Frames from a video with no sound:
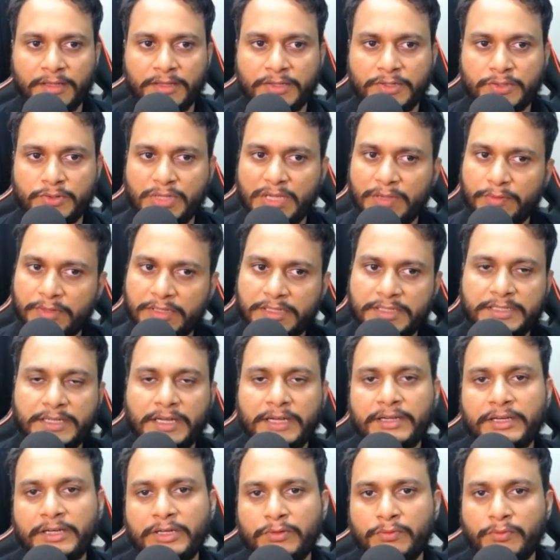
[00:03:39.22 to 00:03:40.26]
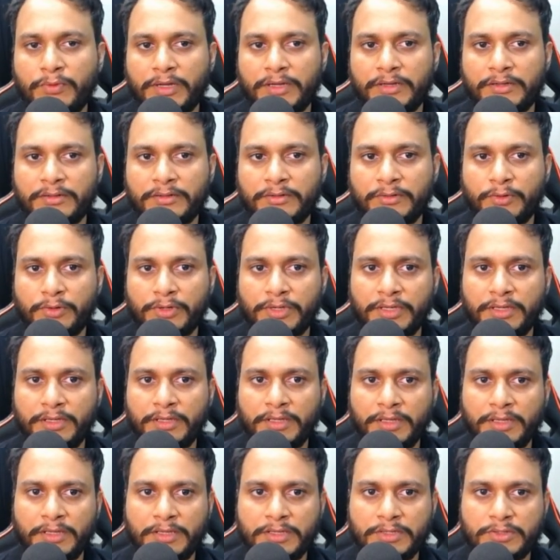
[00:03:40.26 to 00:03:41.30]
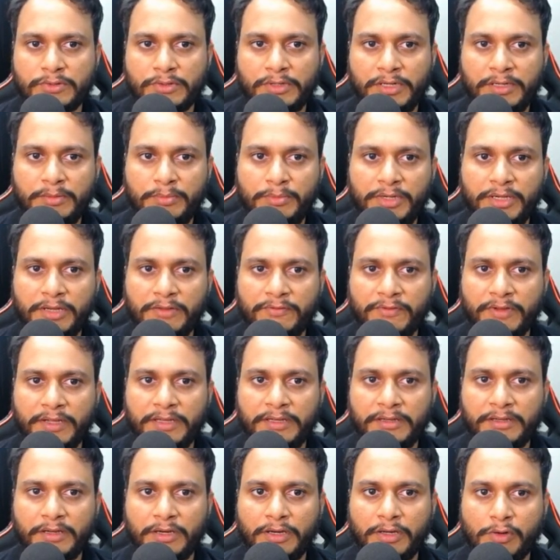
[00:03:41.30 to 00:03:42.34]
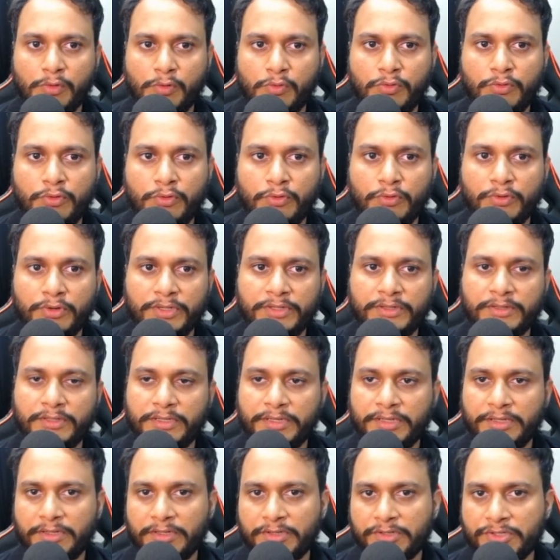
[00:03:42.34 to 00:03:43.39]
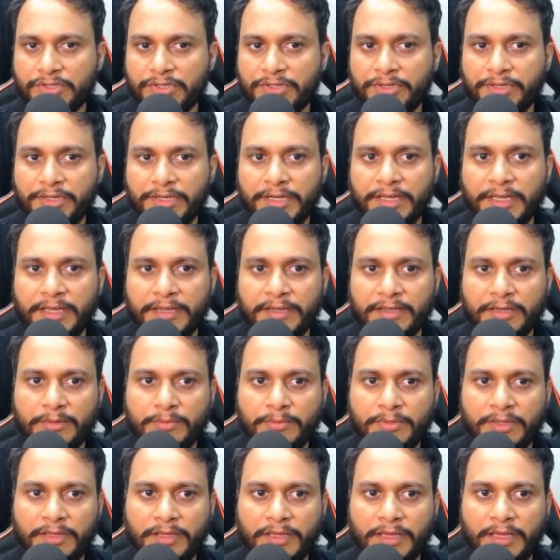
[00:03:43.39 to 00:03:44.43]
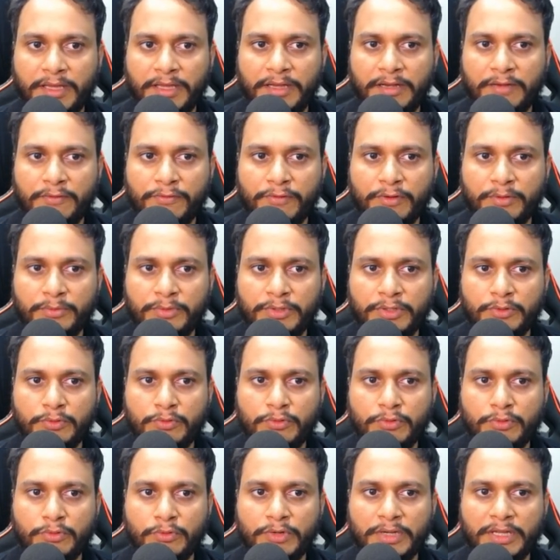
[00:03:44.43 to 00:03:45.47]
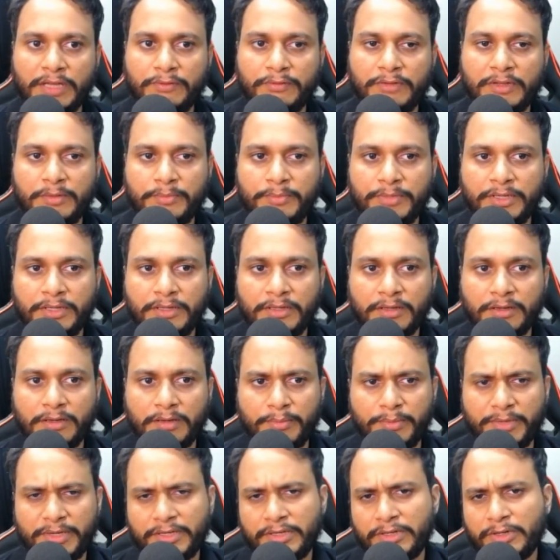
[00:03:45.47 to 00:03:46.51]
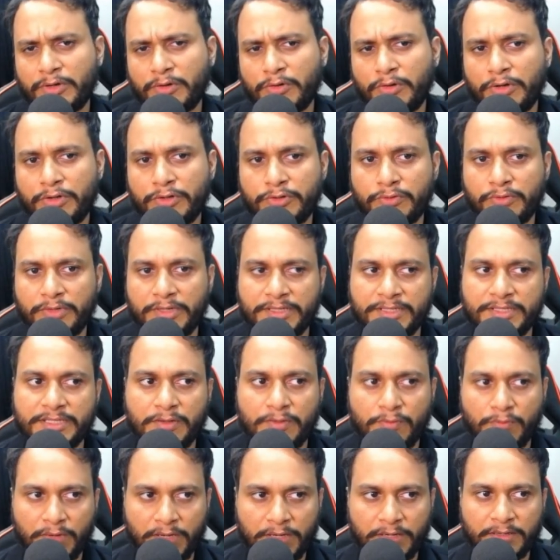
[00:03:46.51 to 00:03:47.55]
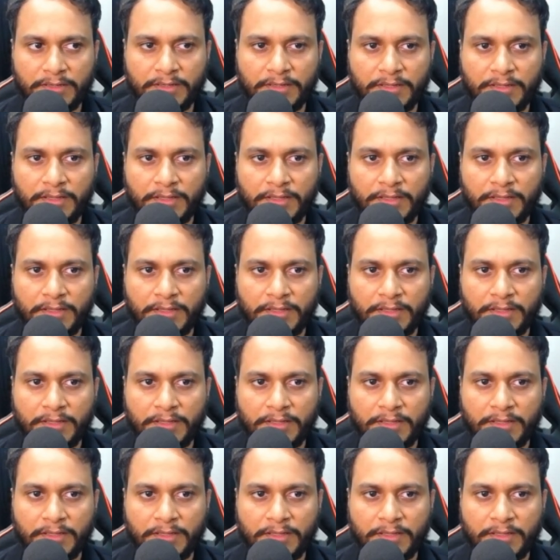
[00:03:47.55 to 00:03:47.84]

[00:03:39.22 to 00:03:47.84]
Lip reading: So I will start at 1. Okay, so let me define a root node in the recursion tree diagram, and from the root node I will be making a call to, let's say, 1.